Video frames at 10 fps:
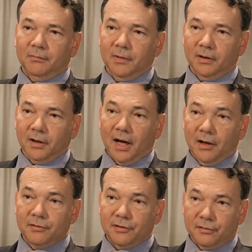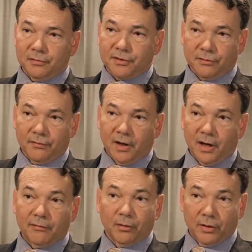allowed to
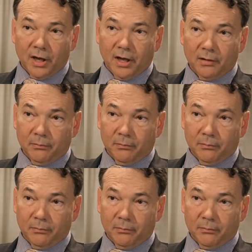survive or not